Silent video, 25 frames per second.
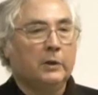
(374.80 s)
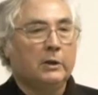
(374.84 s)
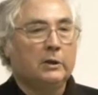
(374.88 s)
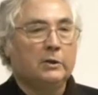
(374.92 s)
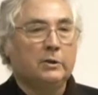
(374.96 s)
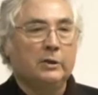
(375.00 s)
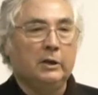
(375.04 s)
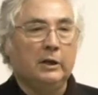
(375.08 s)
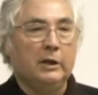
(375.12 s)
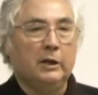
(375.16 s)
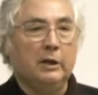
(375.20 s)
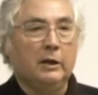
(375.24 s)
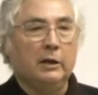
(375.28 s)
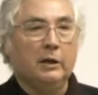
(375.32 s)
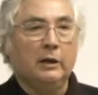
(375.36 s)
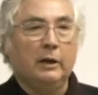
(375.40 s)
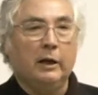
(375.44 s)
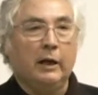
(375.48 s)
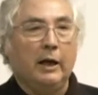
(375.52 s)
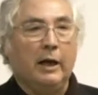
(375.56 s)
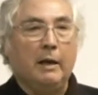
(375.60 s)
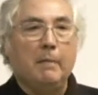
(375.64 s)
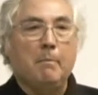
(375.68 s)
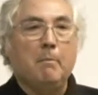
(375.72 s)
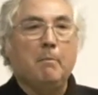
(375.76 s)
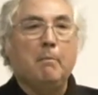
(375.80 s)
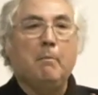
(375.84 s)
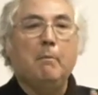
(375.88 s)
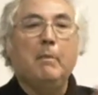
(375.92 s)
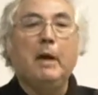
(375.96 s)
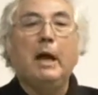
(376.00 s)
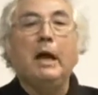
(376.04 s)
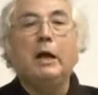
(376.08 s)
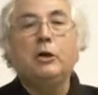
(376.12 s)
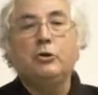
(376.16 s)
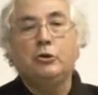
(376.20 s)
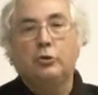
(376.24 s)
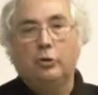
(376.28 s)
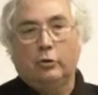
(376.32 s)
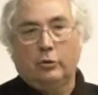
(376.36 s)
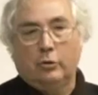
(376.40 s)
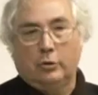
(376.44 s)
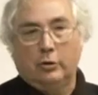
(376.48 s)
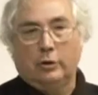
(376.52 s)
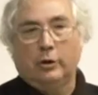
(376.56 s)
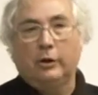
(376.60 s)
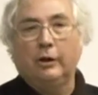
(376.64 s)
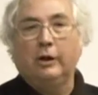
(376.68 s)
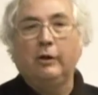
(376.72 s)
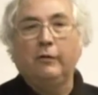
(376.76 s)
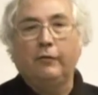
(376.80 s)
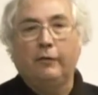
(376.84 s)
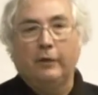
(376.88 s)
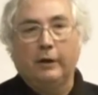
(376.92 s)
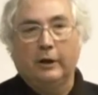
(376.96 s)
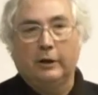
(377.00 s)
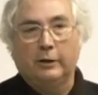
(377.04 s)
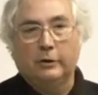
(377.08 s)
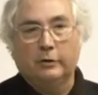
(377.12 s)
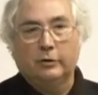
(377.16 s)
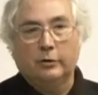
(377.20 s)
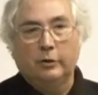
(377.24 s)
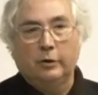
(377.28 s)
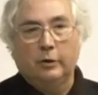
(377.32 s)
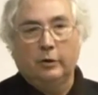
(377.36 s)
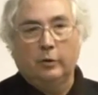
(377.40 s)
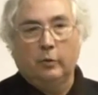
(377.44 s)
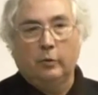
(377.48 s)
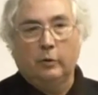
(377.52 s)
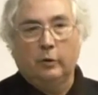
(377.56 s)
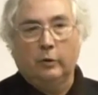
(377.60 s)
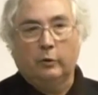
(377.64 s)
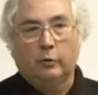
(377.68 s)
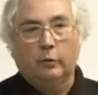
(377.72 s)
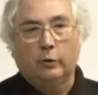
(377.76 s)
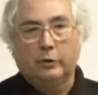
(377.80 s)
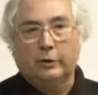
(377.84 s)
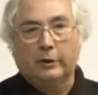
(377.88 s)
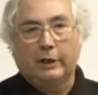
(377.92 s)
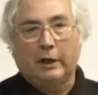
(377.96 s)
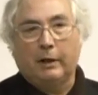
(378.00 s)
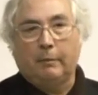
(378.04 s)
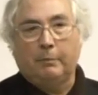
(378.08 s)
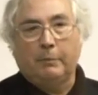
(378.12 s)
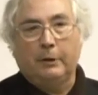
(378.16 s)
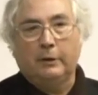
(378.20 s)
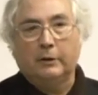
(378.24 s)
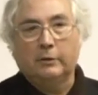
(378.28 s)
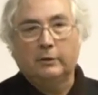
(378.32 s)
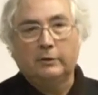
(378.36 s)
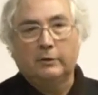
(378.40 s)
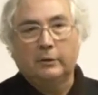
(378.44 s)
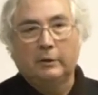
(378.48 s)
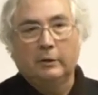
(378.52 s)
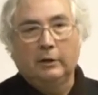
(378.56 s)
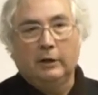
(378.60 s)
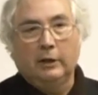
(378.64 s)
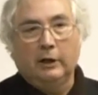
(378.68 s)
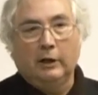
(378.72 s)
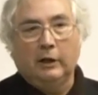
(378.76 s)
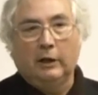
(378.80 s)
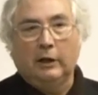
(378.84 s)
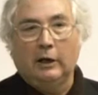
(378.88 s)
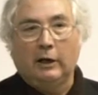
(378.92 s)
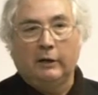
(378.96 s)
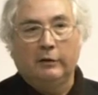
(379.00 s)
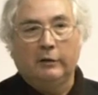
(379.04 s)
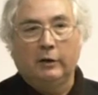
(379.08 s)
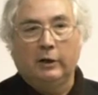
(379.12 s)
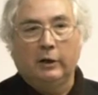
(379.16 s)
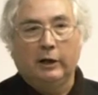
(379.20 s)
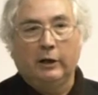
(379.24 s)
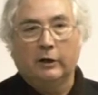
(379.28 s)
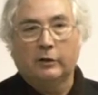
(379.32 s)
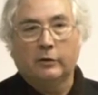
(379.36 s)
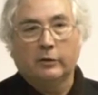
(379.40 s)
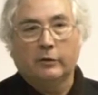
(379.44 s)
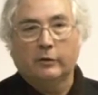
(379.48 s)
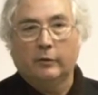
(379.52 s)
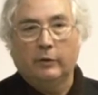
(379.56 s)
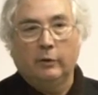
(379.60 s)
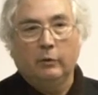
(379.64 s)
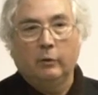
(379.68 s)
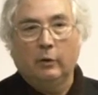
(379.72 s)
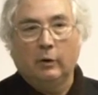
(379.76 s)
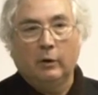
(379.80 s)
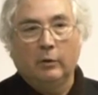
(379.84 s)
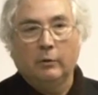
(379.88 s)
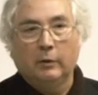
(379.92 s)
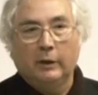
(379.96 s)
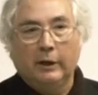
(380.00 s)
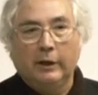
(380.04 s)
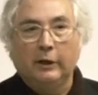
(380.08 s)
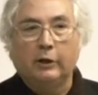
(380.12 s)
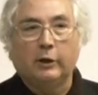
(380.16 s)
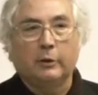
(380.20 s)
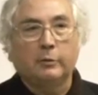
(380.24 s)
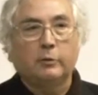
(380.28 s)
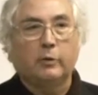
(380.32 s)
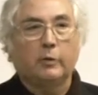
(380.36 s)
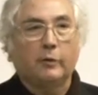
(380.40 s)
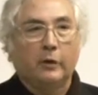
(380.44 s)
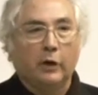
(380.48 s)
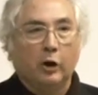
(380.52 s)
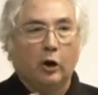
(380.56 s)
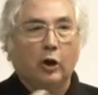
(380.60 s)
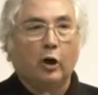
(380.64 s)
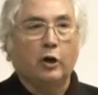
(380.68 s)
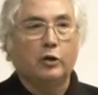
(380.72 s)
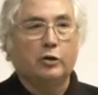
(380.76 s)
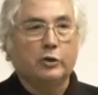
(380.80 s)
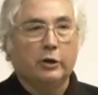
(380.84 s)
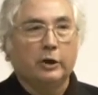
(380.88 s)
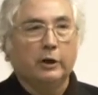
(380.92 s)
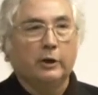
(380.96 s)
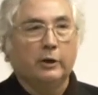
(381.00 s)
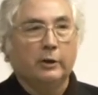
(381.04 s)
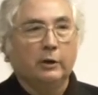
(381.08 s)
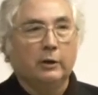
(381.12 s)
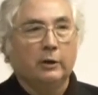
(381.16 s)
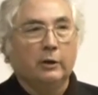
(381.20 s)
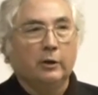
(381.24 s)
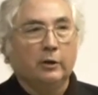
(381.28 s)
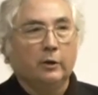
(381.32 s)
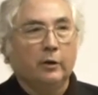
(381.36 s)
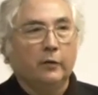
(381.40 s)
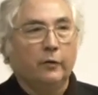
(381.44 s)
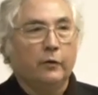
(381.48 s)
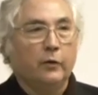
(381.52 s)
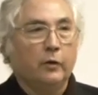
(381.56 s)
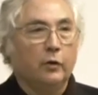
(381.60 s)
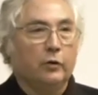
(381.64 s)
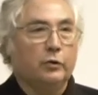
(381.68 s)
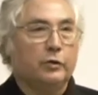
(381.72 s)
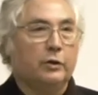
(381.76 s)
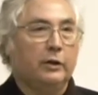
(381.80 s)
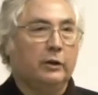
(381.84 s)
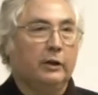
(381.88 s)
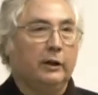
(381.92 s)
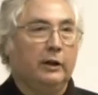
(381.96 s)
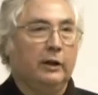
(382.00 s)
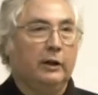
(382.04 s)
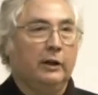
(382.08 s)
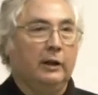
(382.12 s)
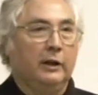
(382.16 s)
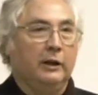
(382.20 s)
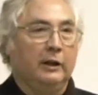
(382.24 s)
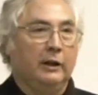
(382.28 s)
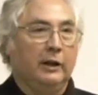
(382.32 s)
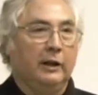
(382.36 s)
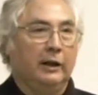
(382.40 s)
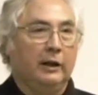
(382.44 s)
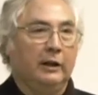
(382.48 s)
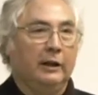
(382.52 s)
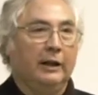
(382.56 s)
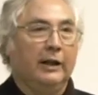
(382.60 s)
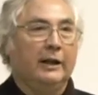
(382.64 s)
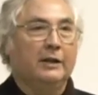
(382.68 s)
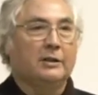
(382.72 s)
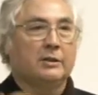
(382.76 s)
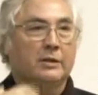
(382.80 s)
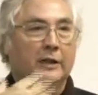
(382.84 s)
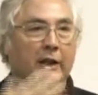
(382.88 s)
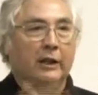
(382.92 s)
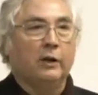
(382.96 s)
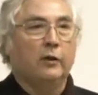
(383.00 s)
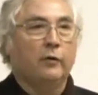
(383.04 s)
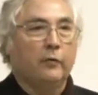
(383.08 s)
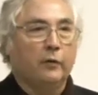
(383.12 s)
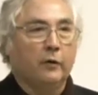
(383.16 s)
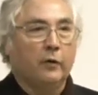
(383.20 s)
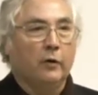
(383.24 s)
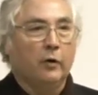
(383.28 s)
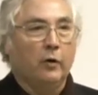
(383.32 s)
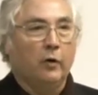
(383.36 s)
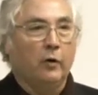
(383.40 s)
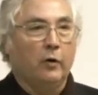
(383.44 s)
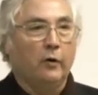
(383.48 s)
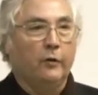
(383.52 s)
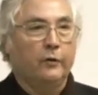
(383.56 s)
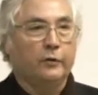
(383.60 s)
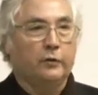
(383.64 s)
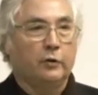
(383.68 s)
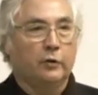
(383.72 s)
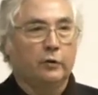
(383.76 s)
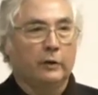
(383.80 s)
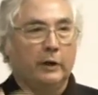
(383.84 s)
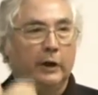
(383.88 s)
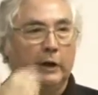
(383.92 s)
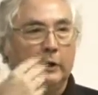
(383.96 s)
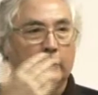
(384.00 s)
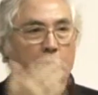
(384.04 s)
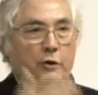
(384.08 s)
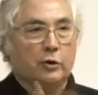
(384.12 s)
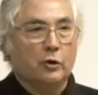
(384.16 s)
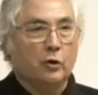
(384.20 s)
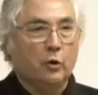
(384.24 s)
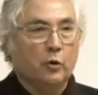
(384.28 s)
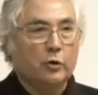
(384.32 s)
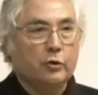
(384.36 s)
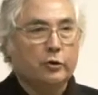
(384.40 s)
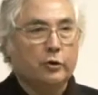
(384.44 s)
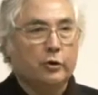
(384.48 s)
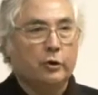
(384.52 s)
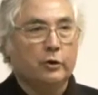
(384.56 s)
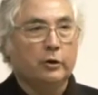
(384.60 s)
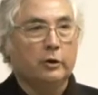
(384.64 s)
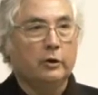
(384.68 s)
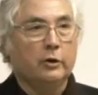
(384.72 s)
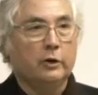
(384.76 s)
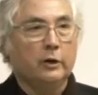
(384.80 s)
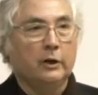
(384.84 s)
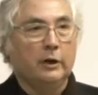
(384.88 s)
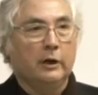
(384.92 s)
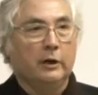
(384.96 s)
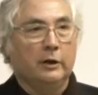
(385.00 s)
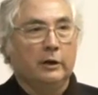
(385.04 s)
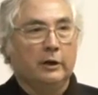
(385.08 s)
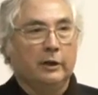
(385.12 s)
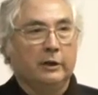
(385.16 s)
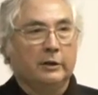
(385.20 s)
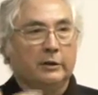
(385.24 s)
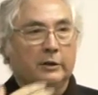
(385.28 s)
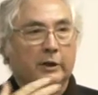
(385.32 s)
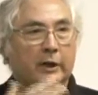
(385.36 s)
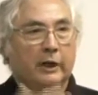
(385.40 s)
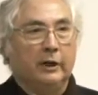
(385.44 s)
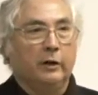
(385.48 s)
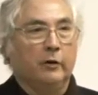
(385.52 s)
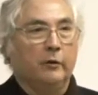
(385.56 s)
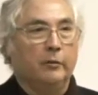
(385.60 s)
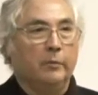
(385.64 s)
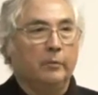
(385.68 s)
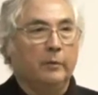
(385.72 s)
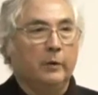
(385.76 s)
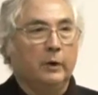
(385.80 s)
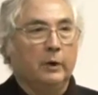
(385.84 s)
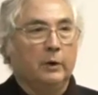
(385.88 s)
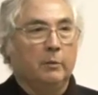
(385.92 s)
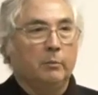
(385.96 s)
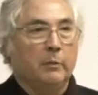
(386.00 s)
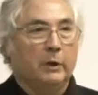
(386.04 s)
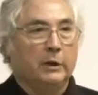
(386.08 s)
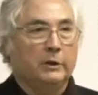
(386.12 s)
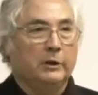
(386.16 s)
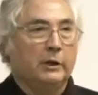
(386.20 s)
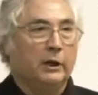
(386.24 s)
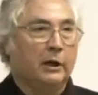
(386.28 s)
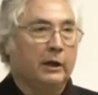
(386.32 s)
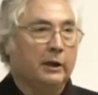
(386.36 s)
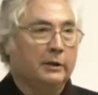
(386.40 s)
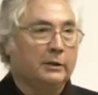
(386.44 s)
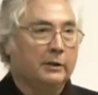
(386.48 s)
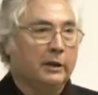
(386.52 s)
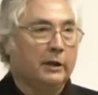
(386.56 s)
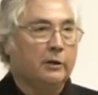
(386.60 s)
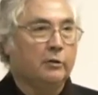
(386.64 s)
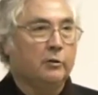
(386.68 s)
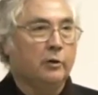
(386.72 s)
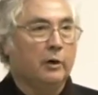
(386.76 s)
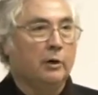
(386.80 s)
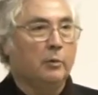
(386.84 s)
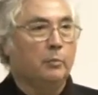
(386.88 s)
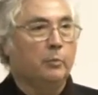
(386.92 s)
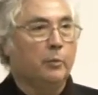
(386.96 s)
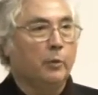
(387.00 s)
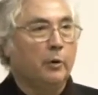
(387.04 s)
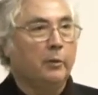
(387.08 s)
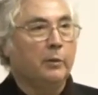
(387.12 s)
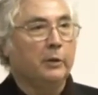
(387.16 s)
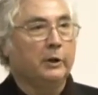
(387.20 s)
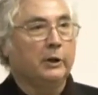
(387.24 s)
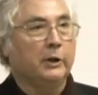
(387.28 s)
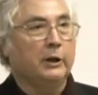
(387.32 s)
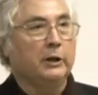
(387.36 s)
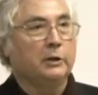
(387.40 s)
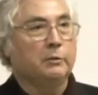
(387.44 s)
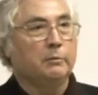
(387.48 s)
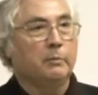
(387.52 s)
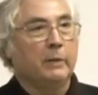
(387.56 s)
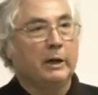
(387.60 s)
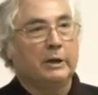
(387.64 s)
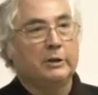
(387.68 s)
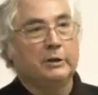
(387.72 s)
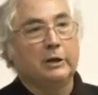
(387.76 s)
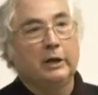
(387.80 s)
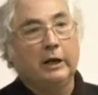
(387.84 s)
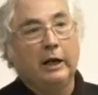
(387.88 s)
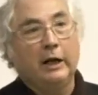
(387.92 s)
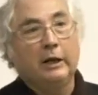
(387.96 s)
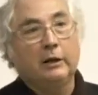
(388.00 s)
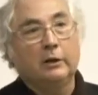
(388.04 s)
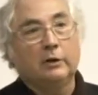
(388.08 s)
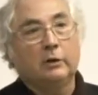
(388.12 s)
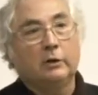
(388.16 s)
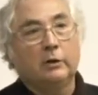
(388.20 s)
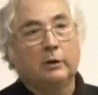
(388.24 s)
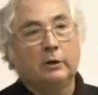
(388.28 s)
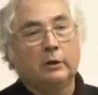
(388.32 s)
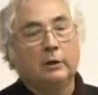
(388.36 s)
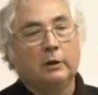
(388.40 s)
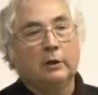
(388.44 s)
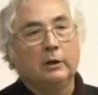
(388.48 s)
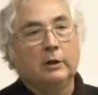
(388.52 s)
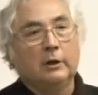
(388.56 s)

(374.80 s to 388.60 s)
see a major difference with what's happened in other areas of the world in terms of the logic. Of course, the extent of social exclusion, the extent of marginalization and poverty is much greater,